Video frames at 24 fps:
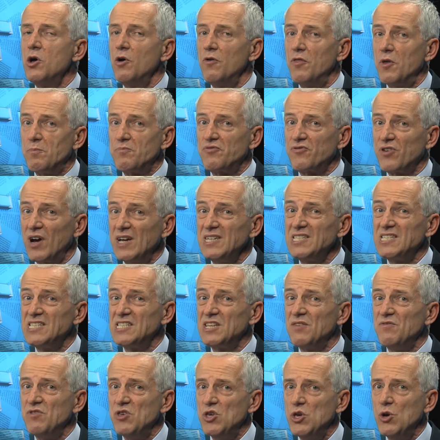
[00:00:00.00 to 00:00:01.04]
The prices
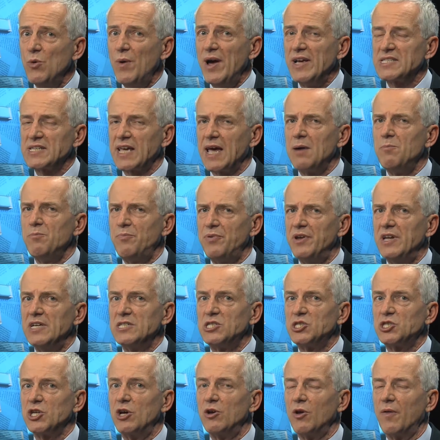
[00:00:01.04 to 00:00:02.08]
of US companies,
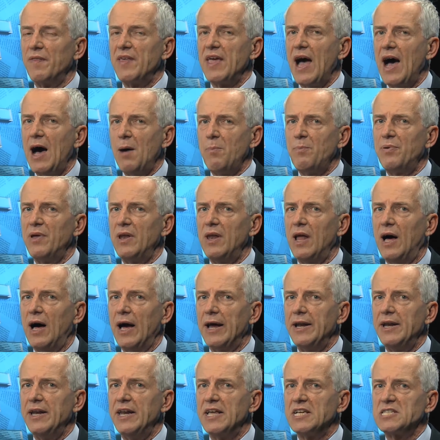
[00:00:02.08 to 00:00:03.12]
shown on the upper
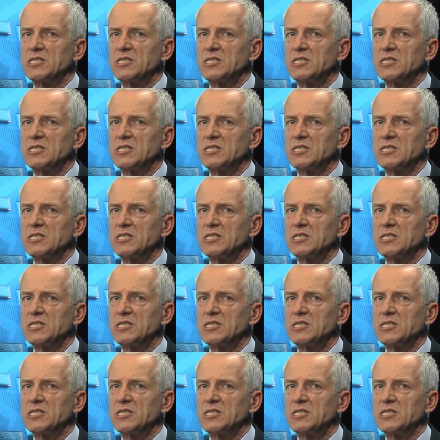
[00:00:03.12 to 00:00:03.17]
line and